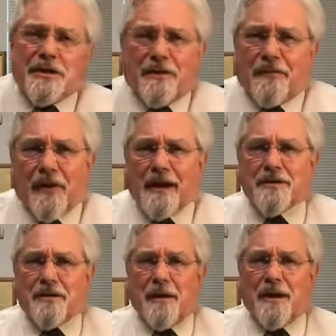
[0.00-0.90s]
You see, the
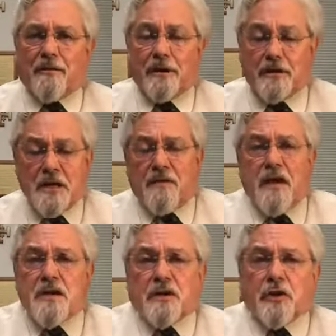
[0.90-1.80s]
fact of the matter is,
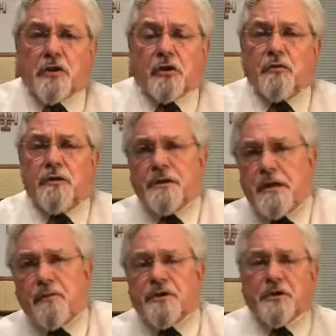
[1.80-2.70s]
they had
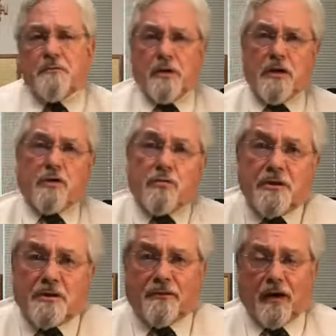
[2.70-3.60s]
concluded he was to be
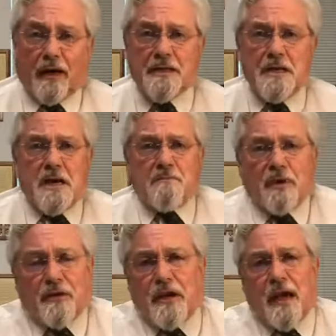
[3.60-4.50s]
crucified,
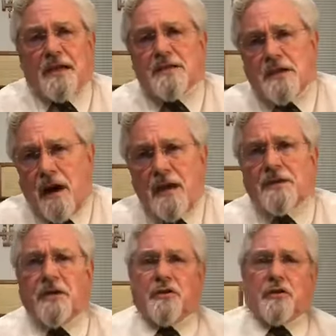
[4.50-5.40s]
but they had
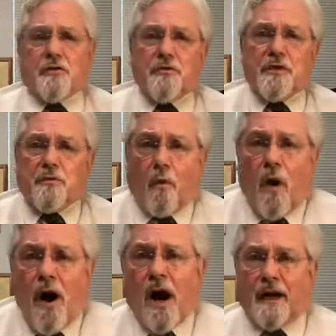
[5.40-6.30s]
not
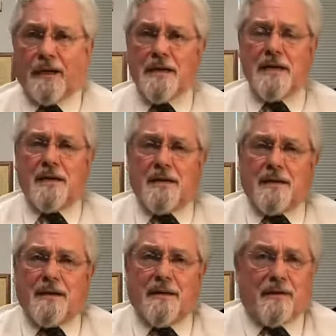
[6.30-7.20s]
concluded why.
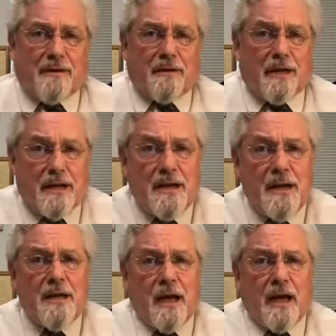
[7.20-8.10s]

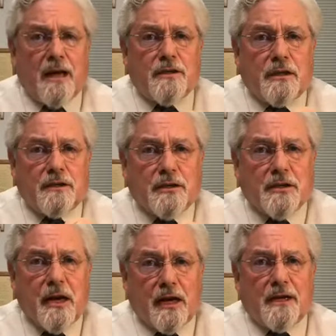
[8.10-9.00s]
He had
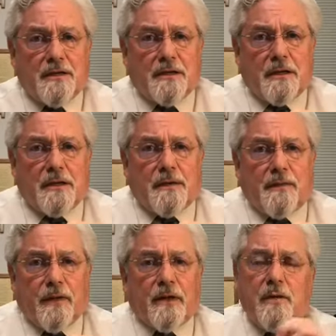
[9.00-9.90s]
said
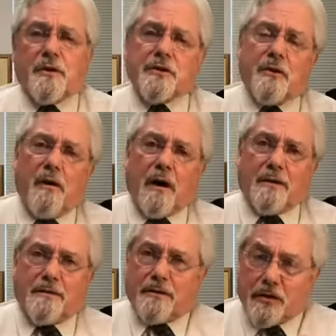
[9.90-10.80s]
that he was
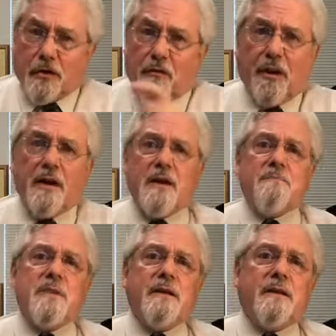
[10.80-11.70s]
God. So
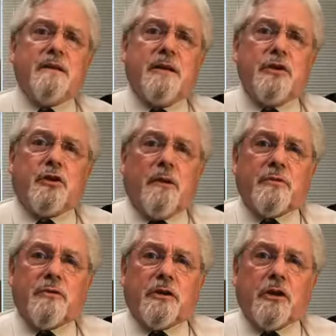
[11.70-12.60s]
they immediately
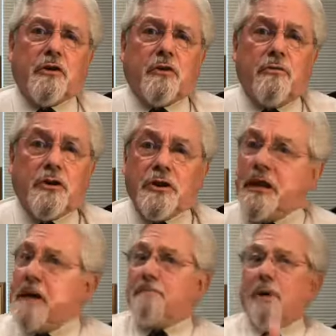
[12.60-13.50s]
jumped to the
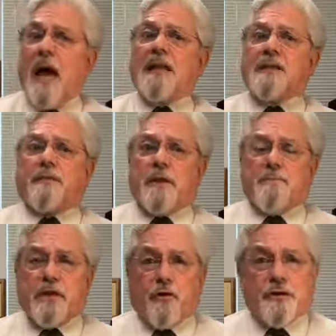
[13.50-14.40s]
conclusion he had
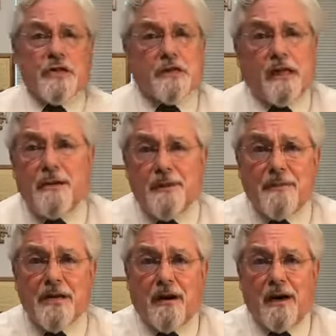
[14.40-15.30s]
blasphemed because he
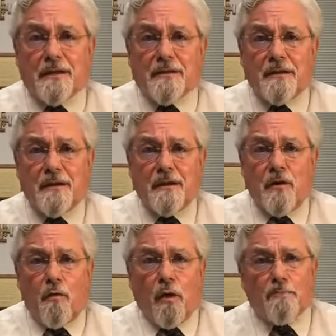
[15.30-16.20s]
claimed to be God.
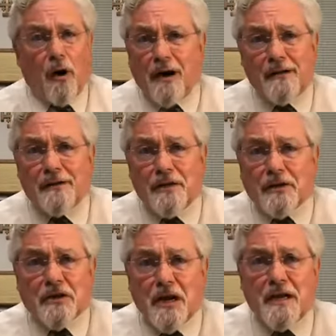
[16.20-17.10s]
What
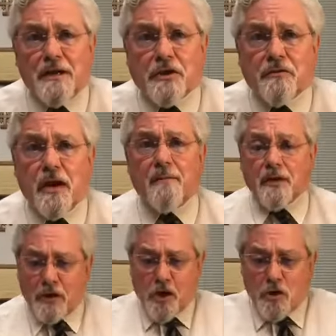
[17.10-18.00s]
Pilate is saying to
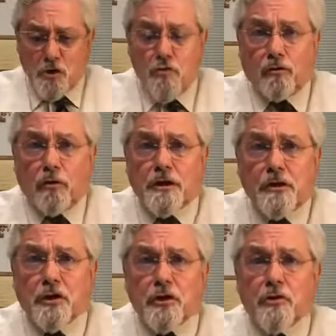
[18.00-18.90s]
them is, you
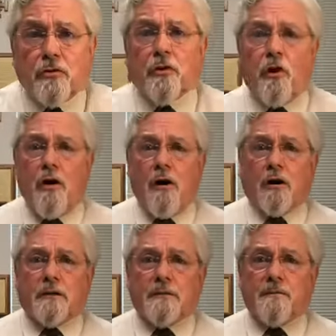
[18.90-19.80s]
look into your
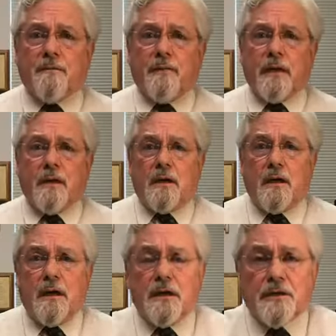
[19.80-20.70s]
law.
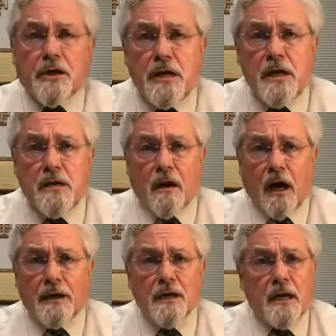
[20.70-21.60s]
Is
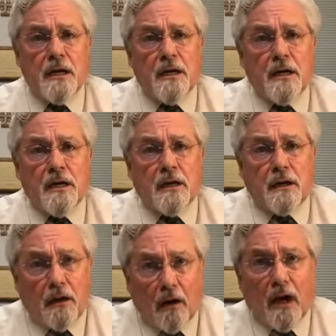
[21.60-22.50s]
he not
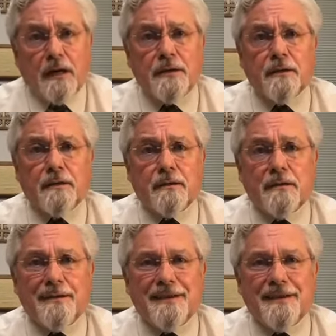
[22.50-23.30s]
God?